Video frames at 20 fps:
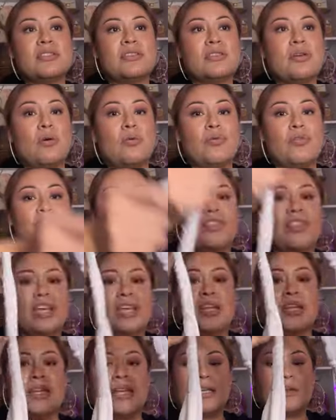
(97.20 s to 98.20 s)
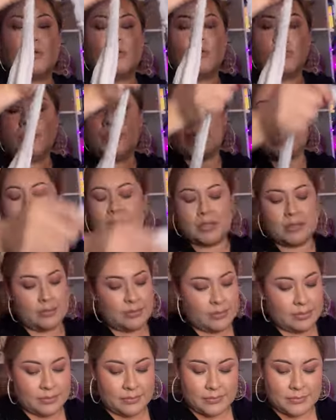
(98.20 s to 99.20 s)
so thin like oh my
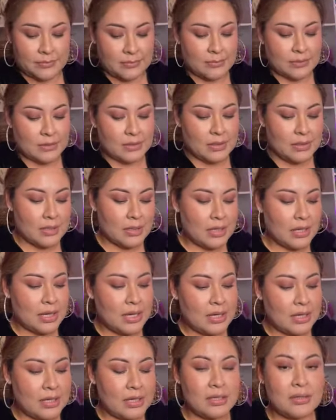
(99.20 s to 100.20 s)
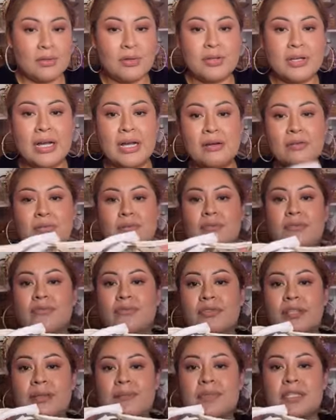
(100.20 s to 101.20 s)
god look how
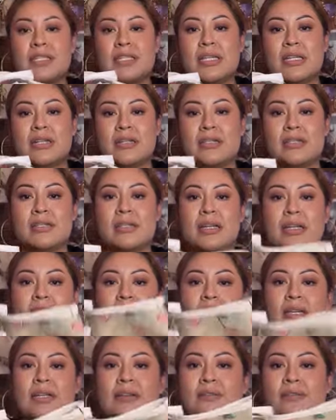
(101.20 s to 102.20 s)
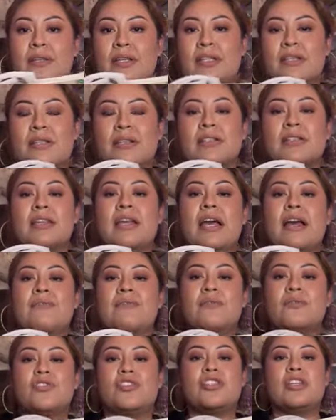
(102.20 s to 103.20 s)
flimsy it is like it it doesn't have
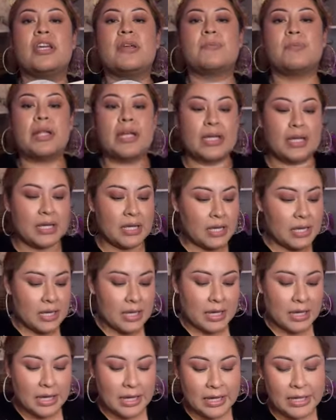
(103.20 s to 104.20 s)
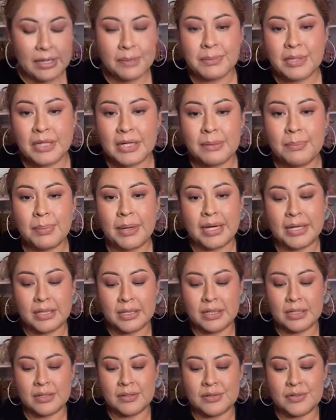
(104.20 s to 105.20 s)
no shape like i am gonna buy
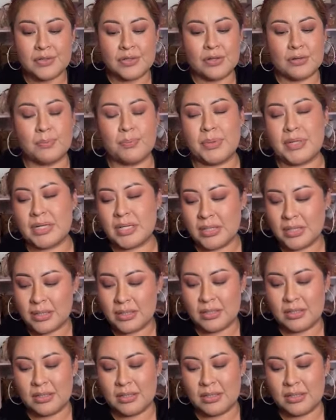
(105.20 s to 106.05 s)
an insert but